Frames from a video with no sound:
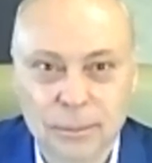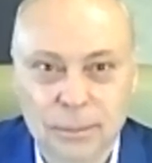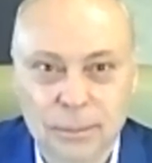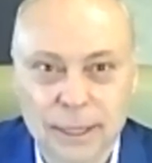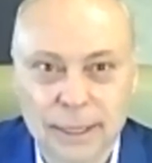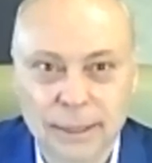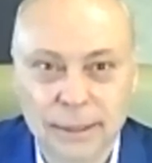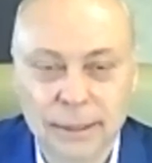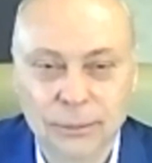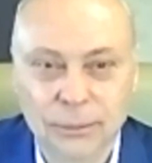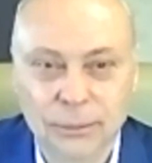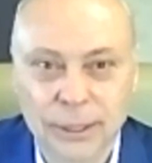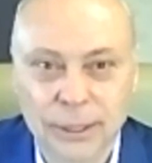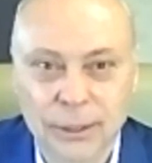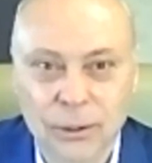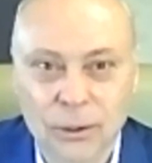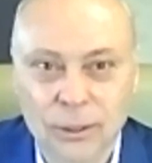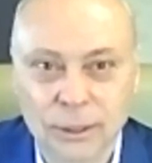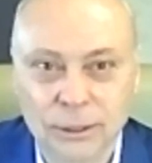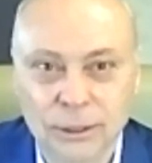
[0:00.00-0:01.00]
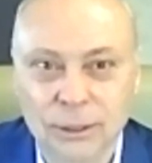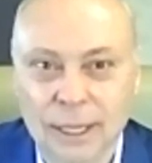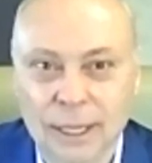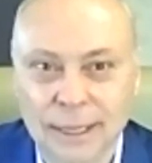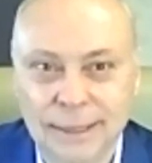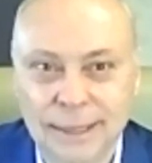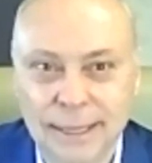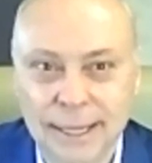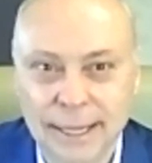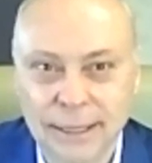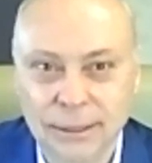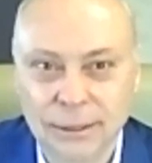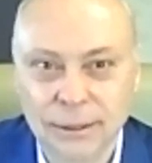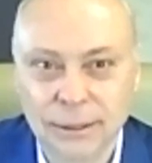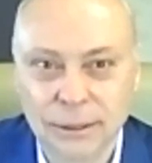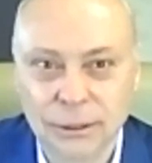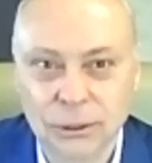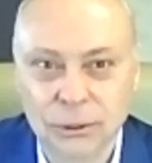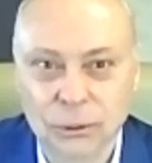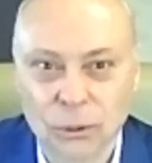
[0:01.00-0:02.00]
But we know it's not the end of
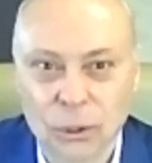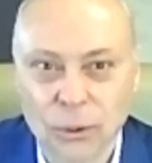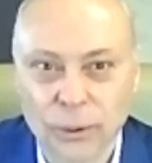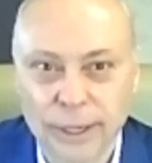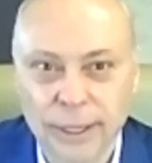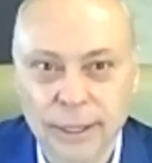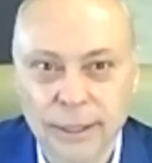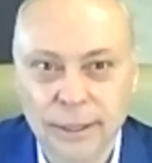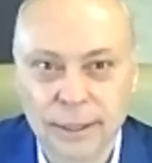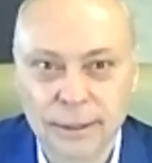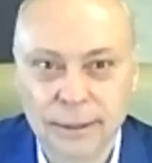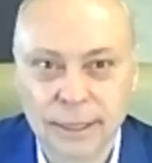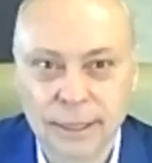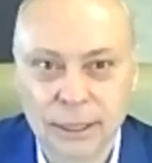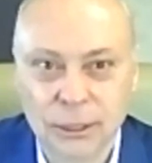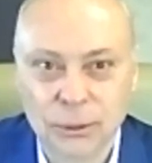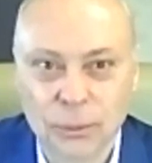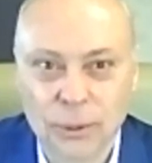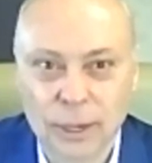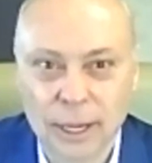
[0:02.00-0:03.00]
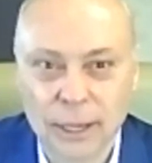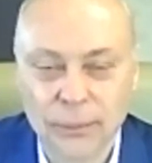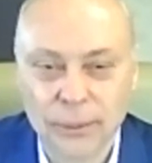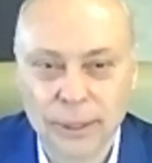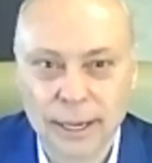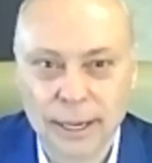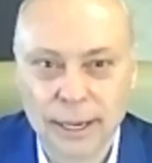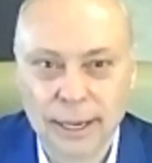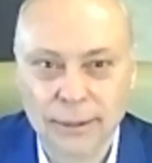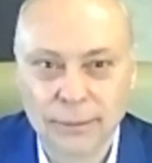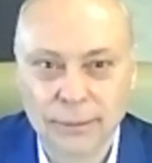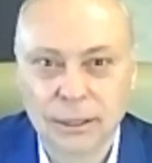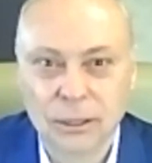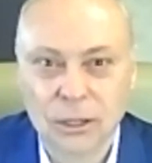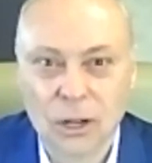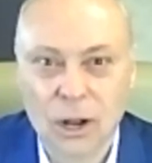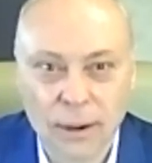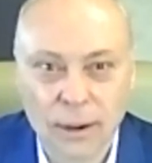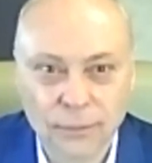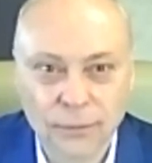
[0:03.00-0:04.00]
the story, and that's why we have
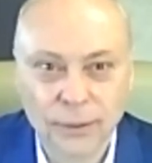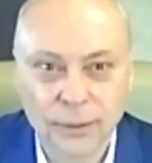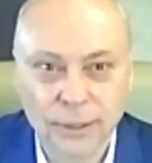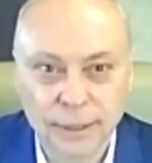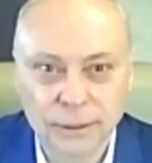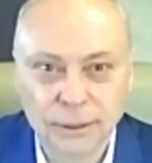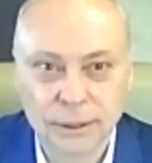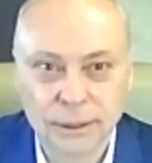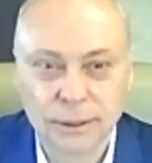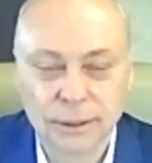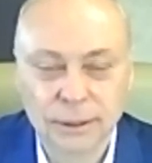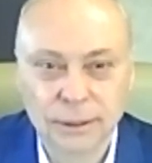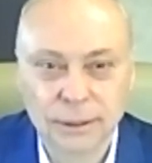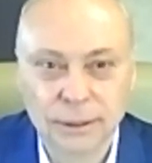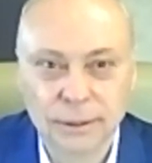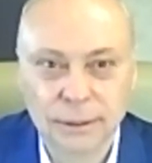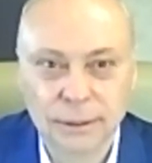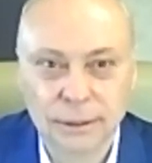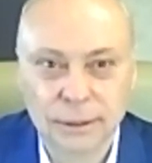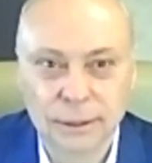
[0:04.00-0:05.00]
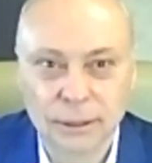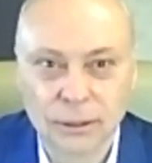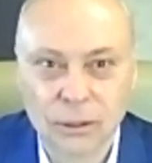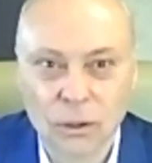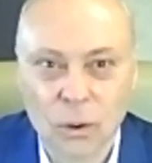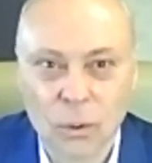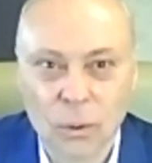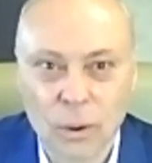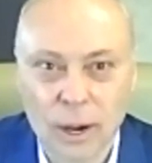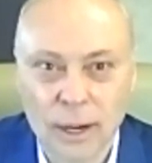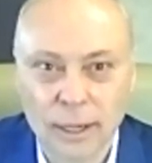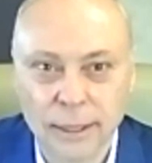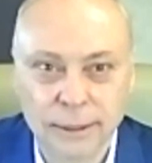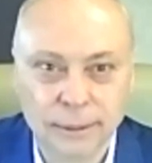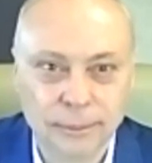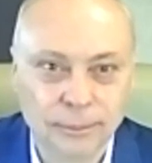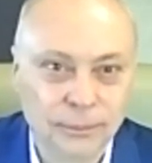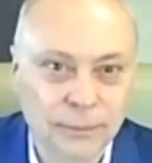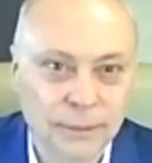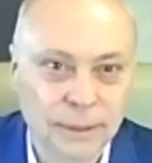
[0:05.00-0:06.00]
confidence to go
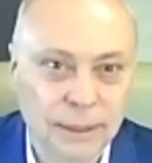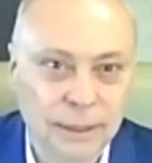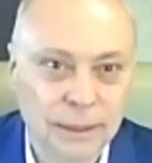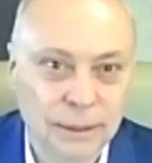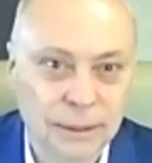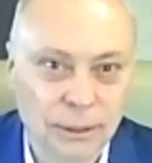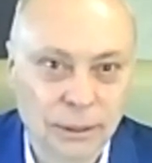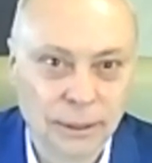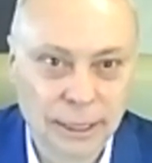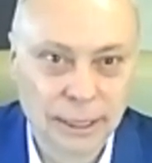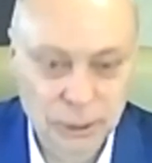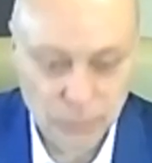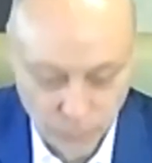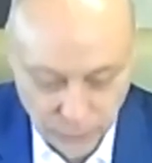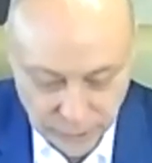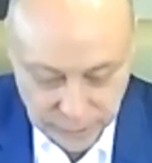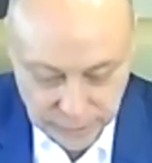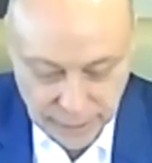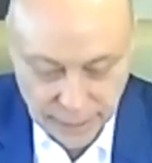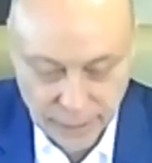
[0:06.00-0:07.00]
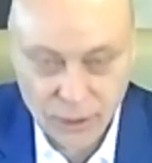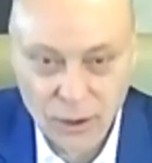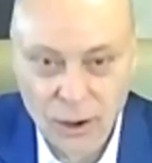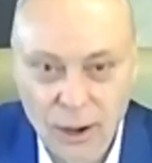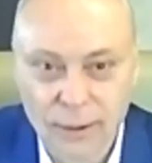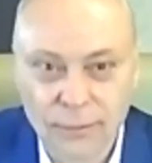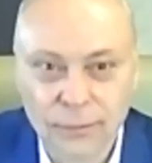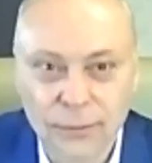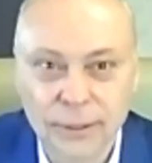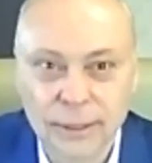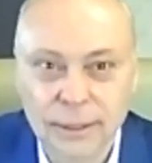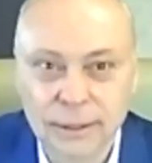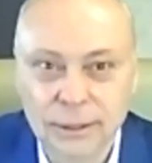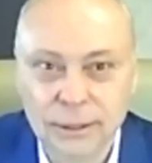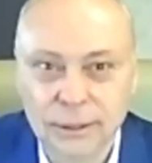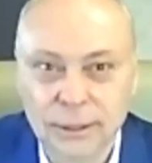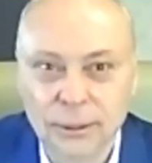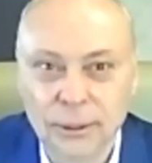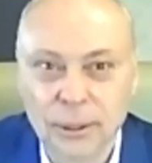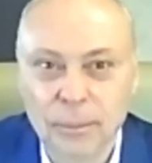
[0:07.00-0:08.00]
on. So let's bring that
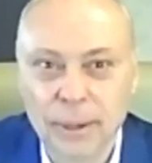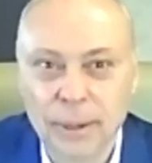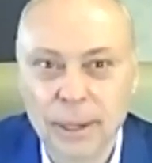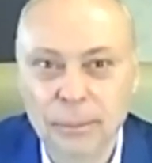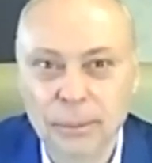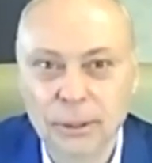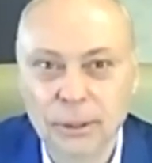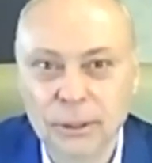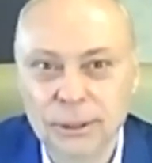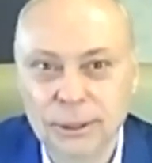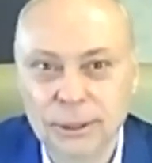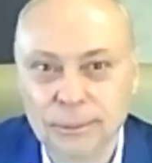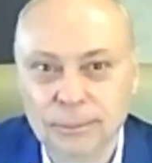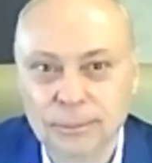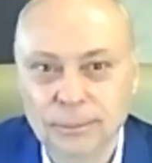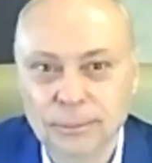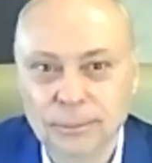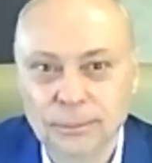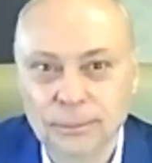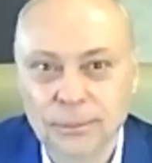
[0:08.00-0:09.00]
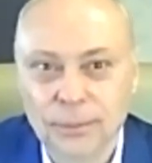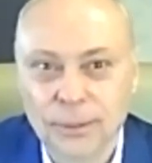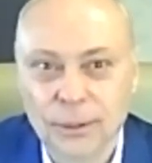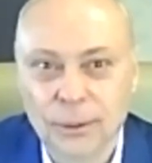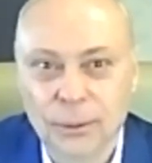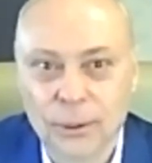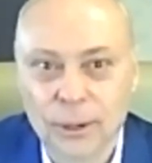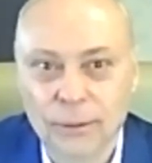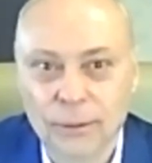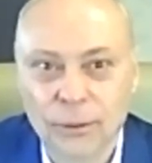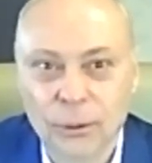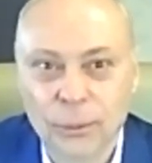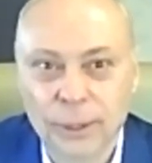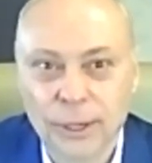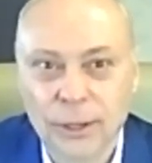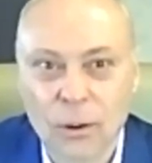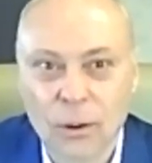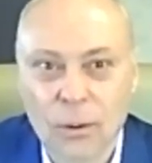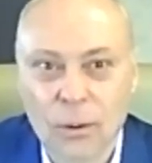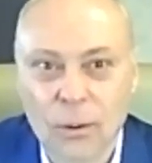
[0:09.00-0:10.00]
confidence to the members wherever
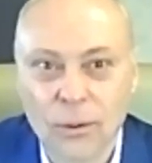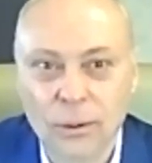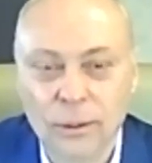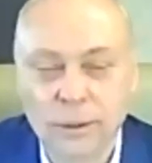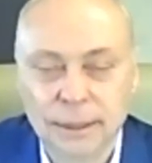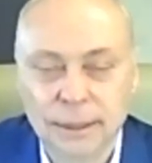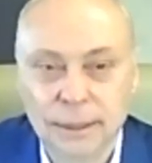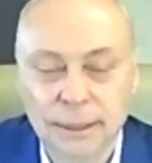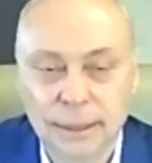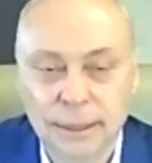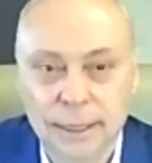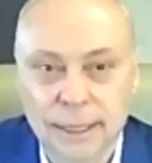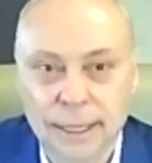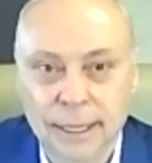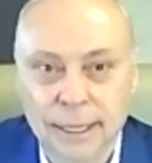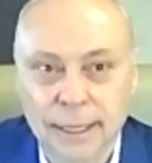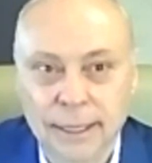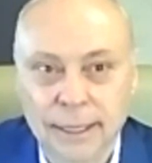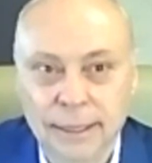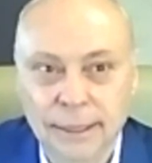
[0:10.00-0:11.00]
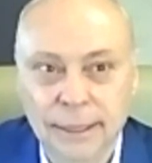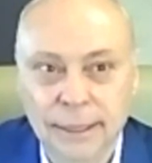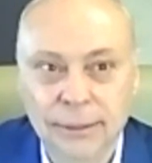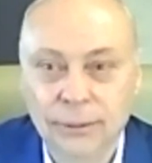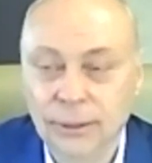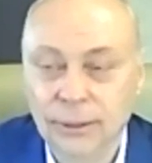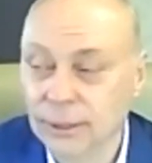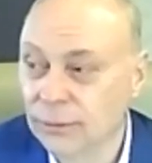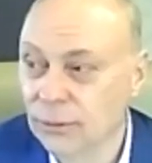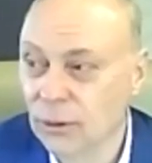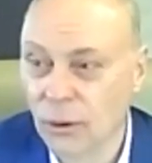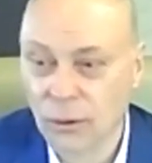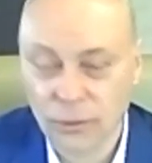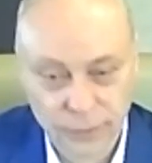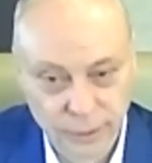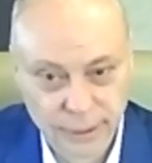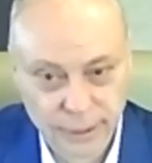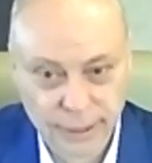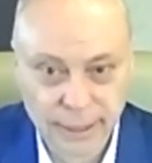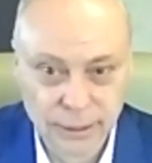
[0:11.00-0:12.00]
we go. And even if
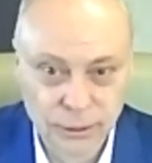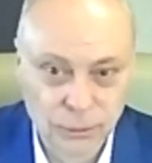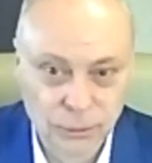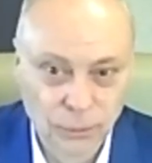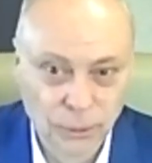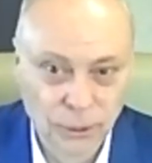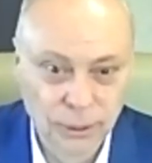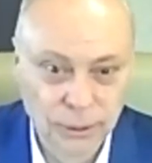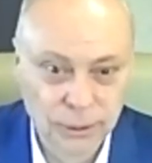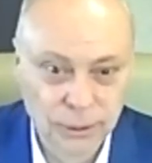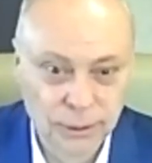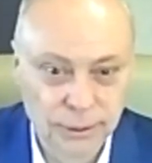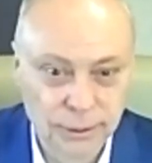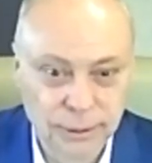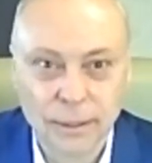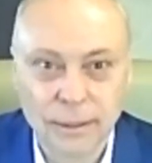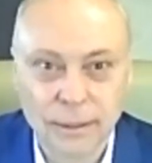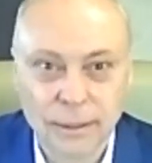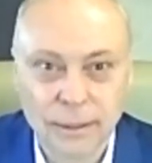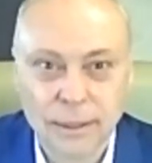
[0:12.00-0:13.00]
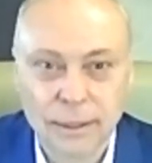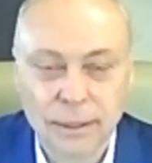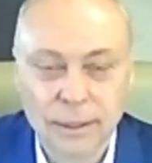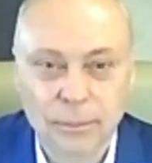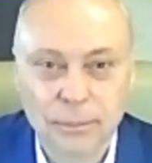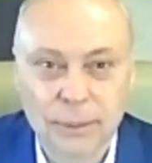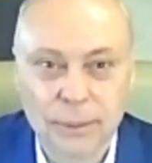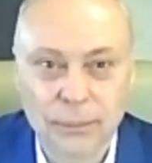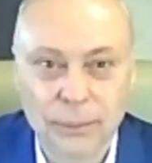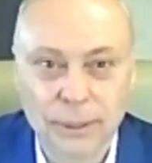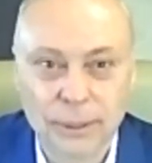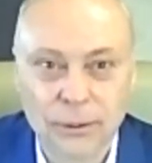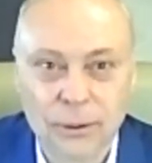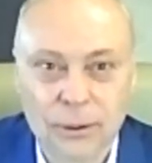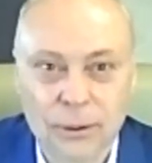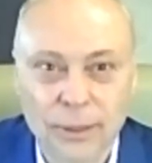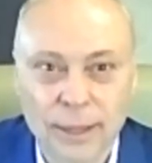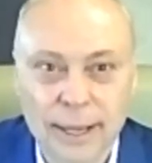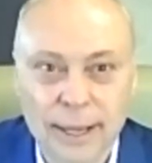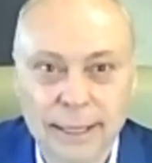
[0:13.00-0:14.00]
COVID gets worse, but we
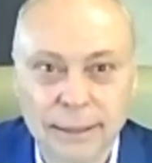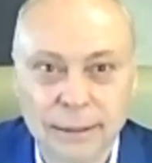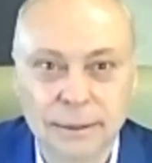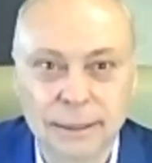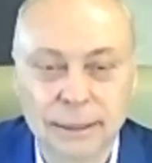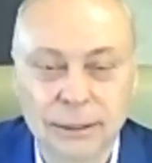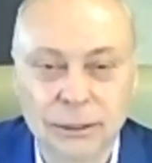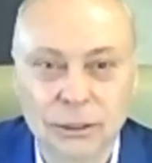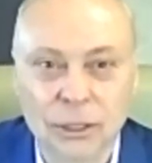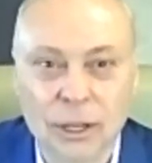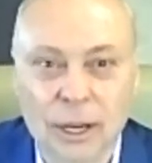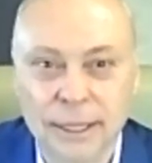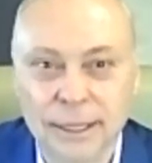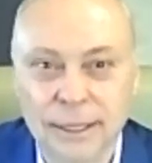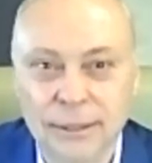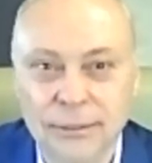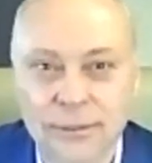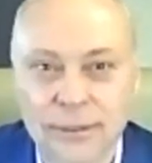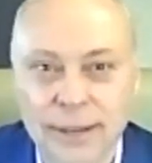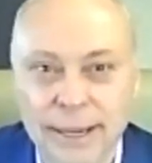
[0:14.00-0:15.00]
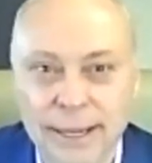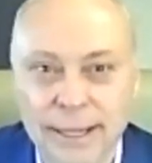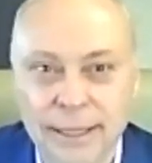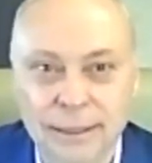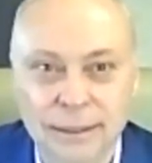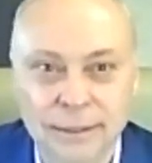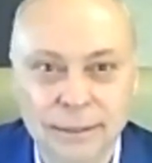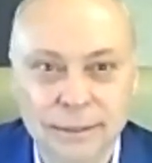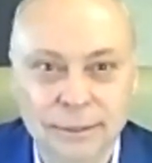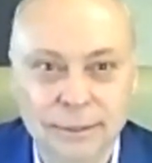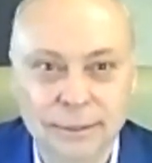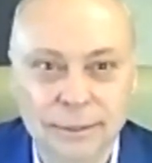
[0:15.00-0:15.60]
know that it's not in vain.